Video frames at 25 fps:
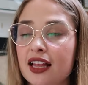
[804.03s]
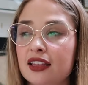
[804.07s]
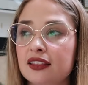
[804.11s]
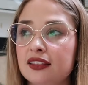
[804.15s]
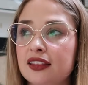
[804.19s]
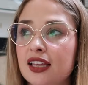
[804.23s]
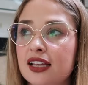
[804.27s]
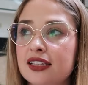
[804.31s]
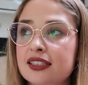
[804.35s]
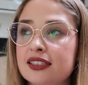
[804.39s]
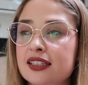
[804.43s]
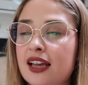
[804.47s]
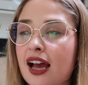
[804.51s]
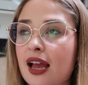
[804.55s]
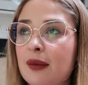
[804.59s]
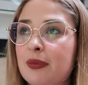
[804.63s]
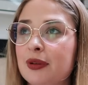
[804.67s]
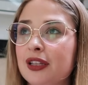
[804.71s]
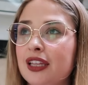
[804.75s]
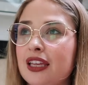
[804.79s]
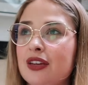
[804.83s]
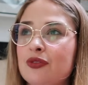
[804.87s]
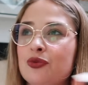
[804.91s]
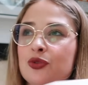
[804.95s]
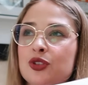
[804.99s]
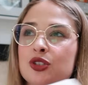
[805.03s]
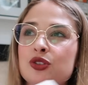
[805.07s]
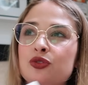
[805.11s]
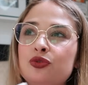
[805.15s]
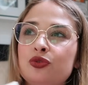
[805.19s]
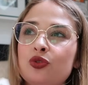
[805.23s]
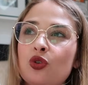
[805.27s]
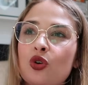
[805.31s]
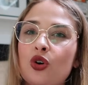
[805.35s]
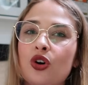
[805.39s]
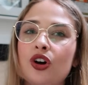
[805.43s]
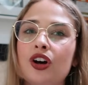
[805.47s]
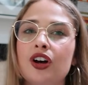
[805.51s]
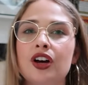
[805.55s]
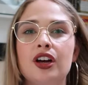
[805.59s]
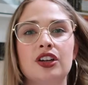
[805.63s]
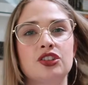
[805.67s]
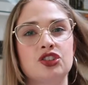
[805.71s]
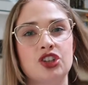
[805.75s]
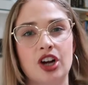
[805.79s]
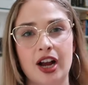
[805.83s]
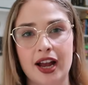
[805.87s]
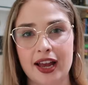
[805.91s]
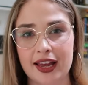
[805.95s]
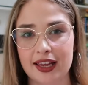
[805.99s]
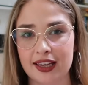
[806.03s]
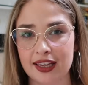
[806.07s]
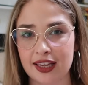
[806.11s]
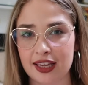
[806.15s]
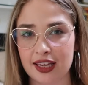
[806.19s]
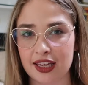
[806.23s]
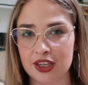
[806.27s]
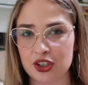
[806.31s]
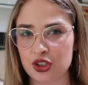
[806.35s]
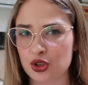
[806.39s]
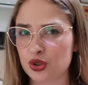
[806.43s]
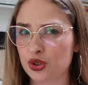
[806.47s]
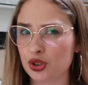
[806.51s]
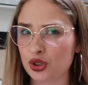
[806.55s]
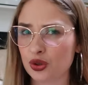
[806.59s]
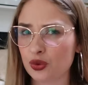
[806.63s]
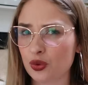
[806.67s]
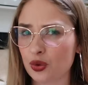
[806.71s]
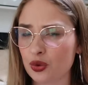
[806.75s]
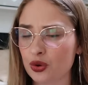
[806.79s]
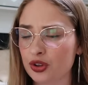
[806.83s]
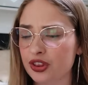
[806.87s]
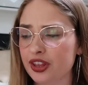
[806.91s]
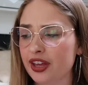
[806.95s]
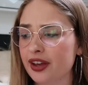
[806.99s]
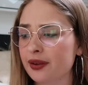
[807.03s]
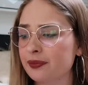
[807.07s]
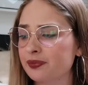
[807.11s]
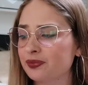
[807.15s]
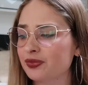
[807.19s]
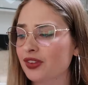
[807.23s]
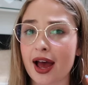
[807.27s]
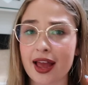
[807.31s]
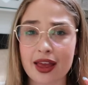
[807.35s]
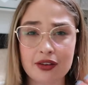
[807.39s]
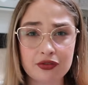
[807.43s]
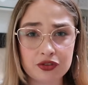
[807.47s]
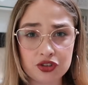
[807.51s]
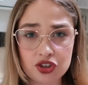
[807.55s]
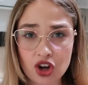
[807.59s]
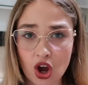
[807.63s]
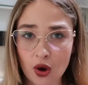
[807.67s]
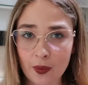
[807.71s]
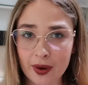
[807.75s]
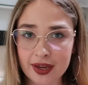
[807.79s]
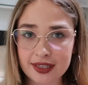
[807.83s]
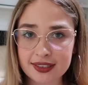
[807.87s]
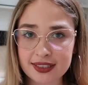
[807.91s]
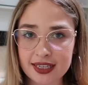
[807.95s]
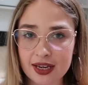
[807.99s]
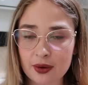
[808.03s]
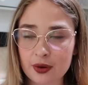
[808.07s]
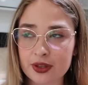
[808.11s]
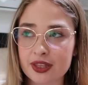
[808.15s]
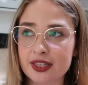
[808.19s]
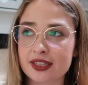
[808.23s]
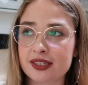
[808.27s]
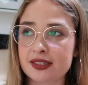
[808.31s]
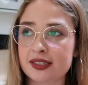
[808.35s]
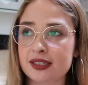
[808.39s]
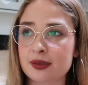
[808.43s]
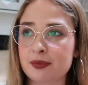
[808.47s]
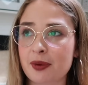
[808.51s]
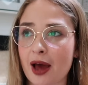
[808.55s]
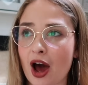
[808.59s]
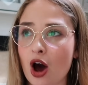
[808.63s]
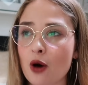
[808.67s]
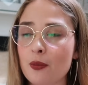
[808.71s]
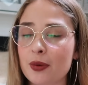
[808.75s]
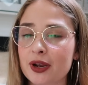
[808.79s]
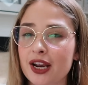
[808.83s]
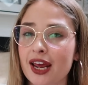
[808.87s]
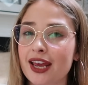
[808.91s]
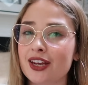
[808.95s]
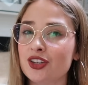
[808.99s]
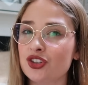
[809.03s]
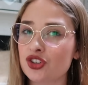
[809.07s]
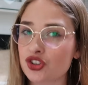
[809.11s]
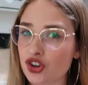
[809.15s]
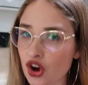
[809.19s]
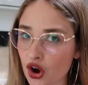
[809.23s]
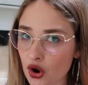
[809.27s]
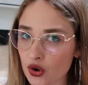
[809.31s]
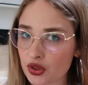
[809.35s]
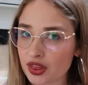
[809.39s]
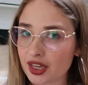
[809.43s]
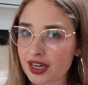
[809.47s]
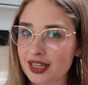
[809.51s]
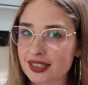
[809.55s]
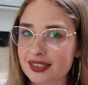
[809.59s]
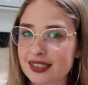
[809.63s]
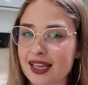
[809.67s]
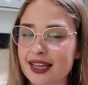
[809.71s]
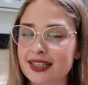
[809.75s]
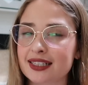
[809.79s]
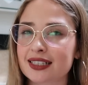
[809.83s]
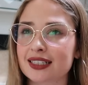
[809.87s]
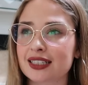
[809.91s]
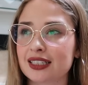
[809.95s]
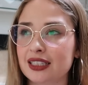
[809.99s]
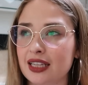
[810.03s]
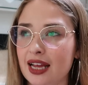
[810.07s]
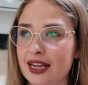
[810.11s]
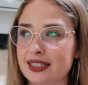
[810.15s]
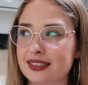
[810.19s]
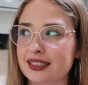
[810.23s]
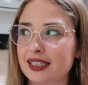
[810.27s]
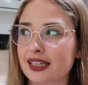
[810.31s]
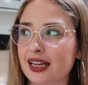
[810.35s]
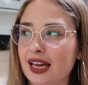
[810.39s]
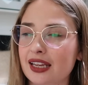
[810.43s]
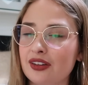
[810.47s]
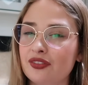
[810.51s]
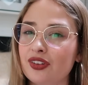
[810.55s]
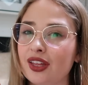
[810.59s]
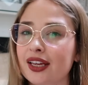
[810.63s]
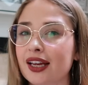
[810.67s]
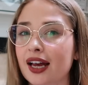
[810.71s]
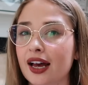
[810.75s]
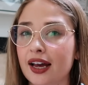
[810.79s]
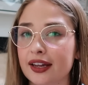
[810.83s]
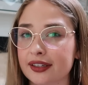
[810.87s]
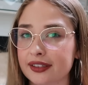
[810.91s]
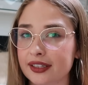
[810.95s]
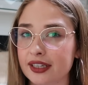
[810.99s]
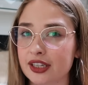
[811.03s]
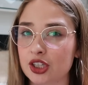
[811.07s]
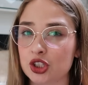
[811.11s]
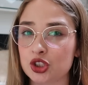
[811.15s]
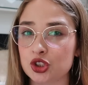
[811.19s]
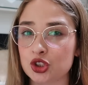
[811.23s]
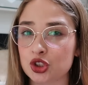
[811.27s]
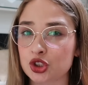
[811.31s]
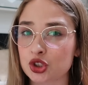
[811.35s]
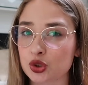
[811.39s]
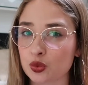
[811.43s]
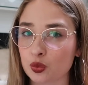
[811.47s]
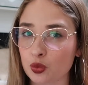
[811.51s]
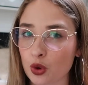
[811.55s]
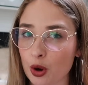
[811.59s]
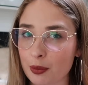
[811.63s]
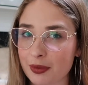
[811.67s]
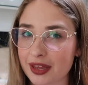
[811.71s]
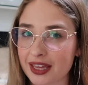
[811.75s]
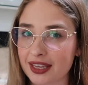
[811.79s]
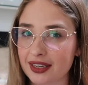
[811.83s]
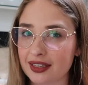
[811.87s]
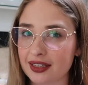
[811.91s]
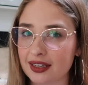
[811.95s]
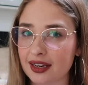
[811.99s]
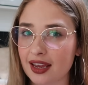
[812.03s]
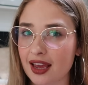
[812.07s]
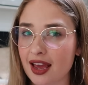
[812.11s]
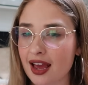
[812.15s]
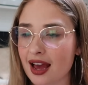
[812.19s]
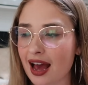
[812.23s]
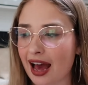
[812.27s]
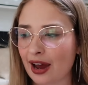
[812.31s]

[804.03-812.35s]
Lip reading: This I believe was for Try a New to You author. I have no idea what this is about, but I know that it's like classic kind of like unhinged woman.